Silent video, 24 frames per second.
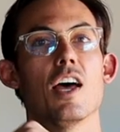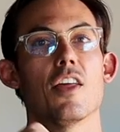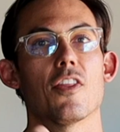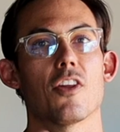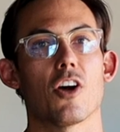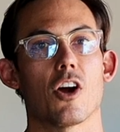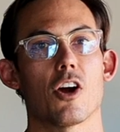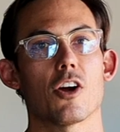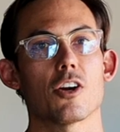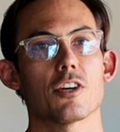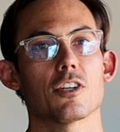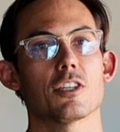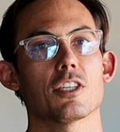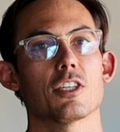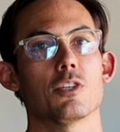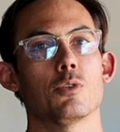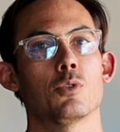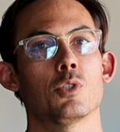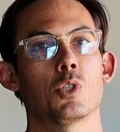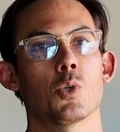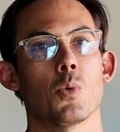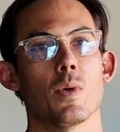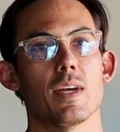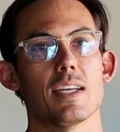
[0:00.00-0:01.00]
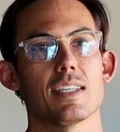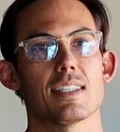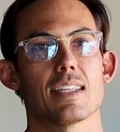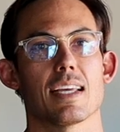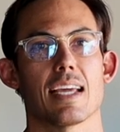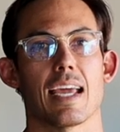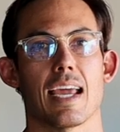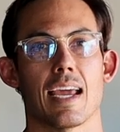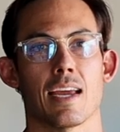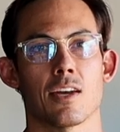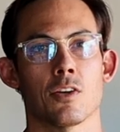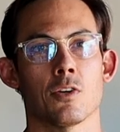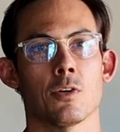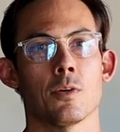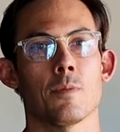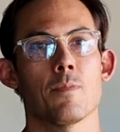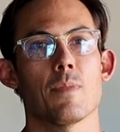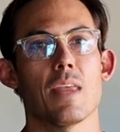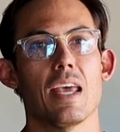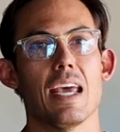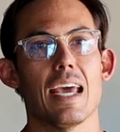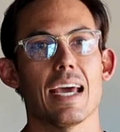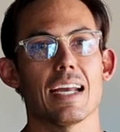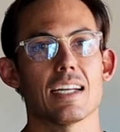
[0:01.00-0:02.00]
The harder you squeeze the handle,
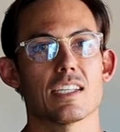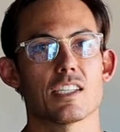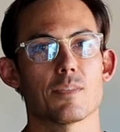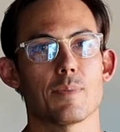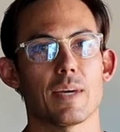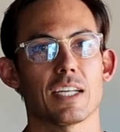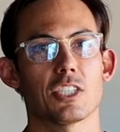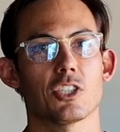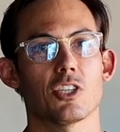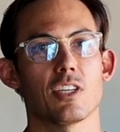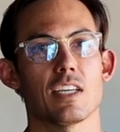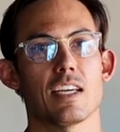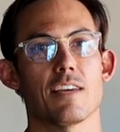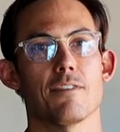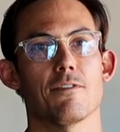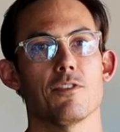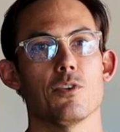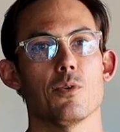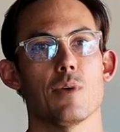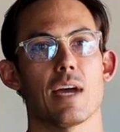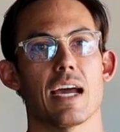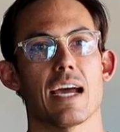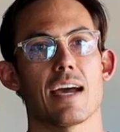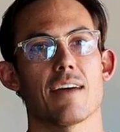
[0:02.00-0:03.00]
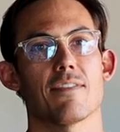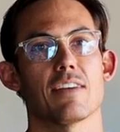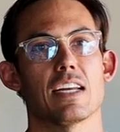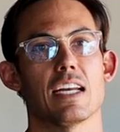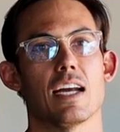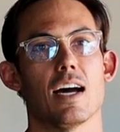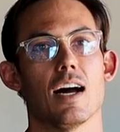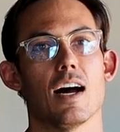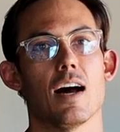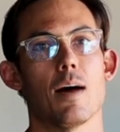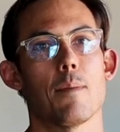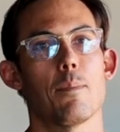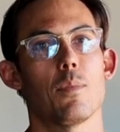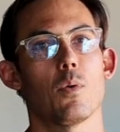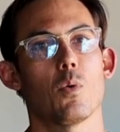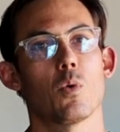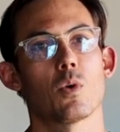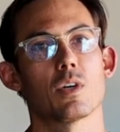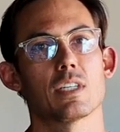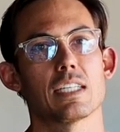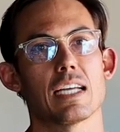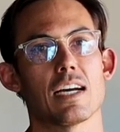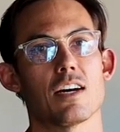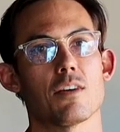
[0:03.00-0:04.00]
and especially if you have an up
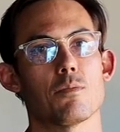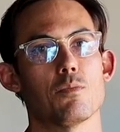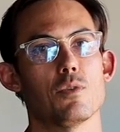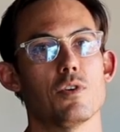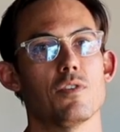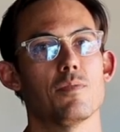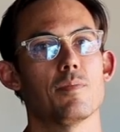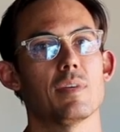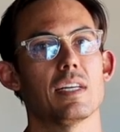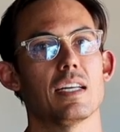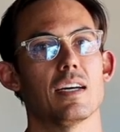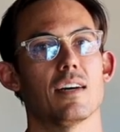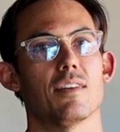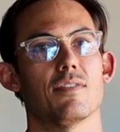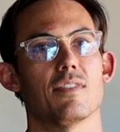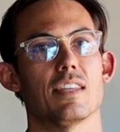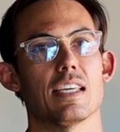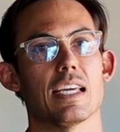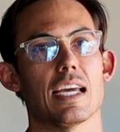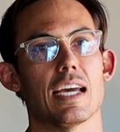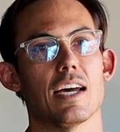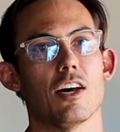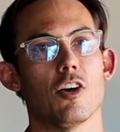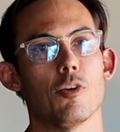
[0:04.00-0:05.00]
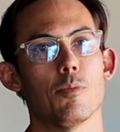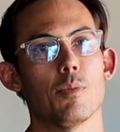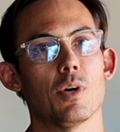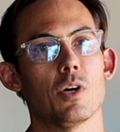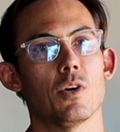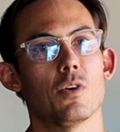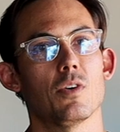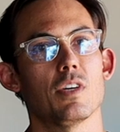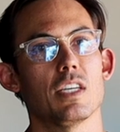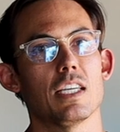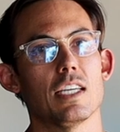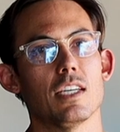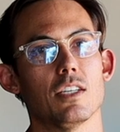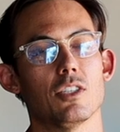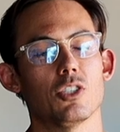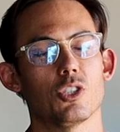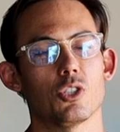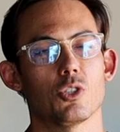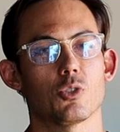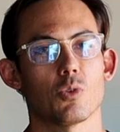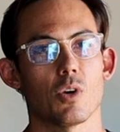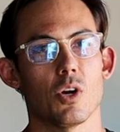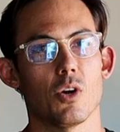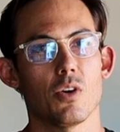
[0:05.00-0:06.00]
or down movement of the elbow each
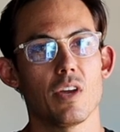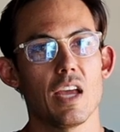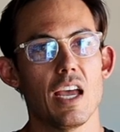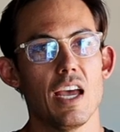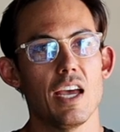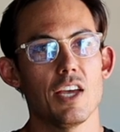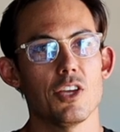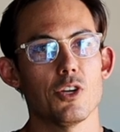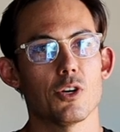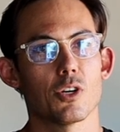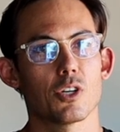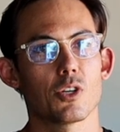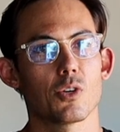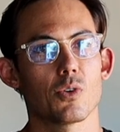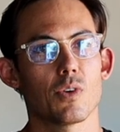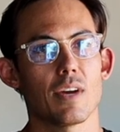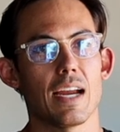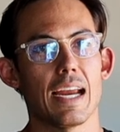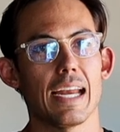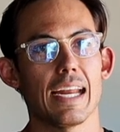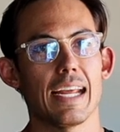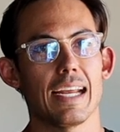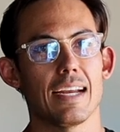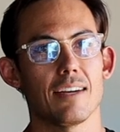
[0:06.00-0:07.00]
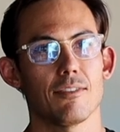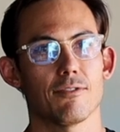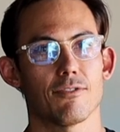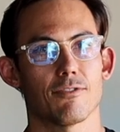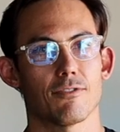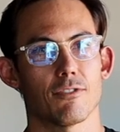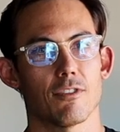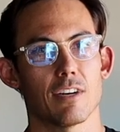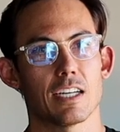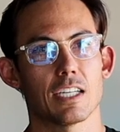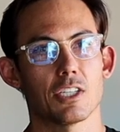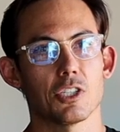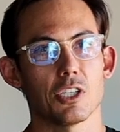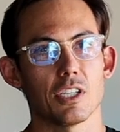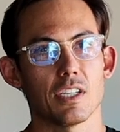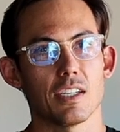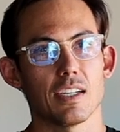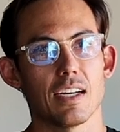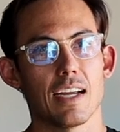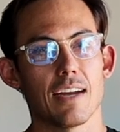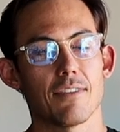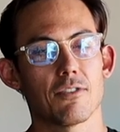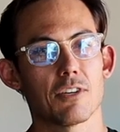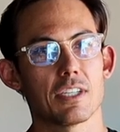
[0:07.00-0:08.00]
stroke, you're creating
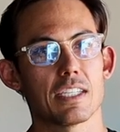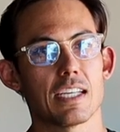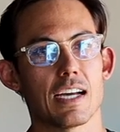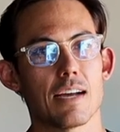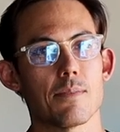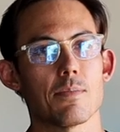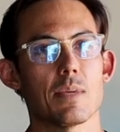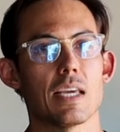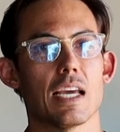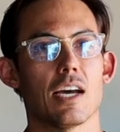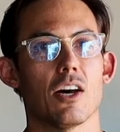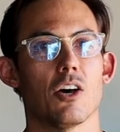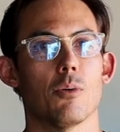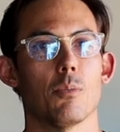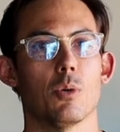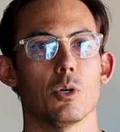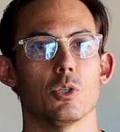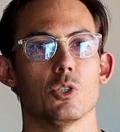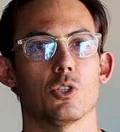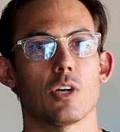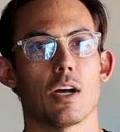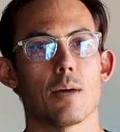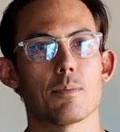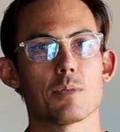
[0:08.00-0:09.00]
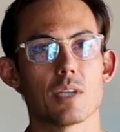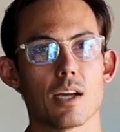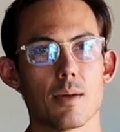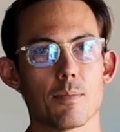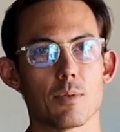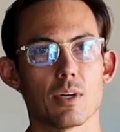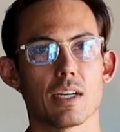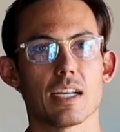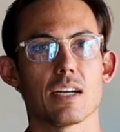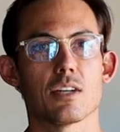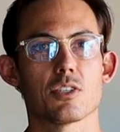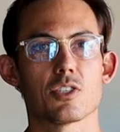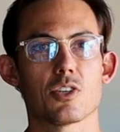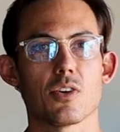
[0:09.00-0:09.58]
friction every time the elbow drops up or down.